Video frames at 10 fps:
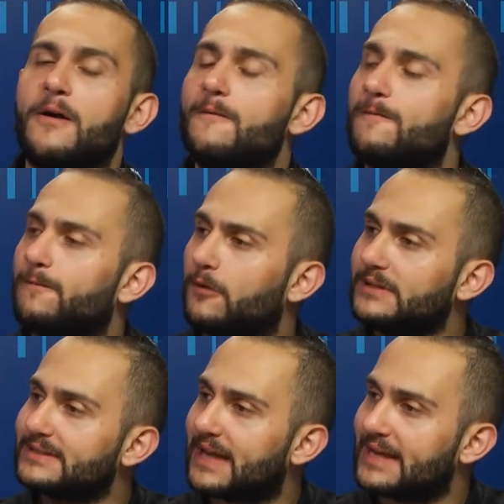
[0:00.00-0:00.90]

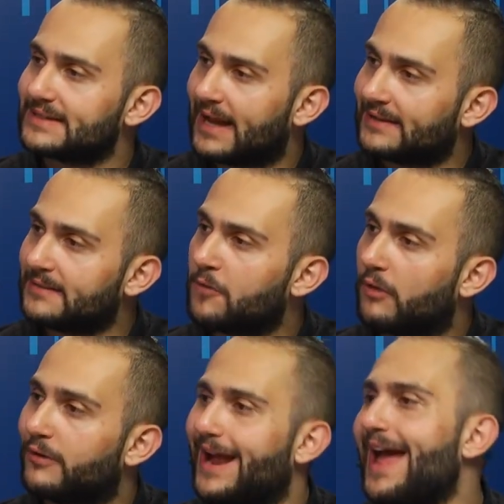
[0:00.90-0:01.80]
full-size
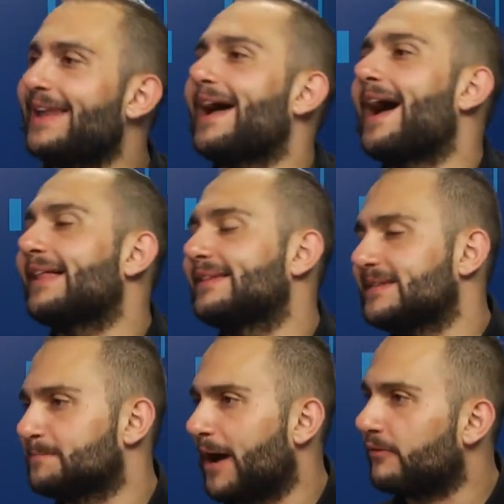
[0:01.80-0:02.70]
anti-malware and
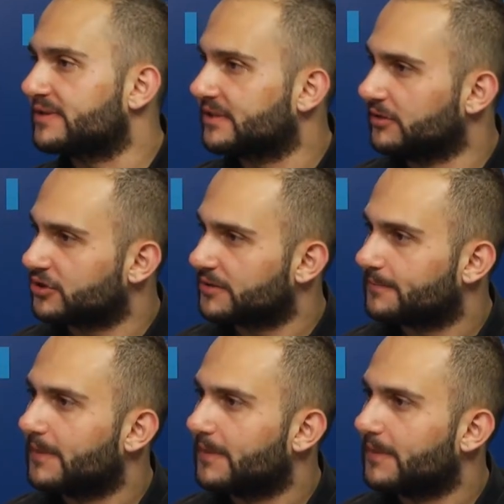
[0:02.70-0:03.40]
anti-spyware solution?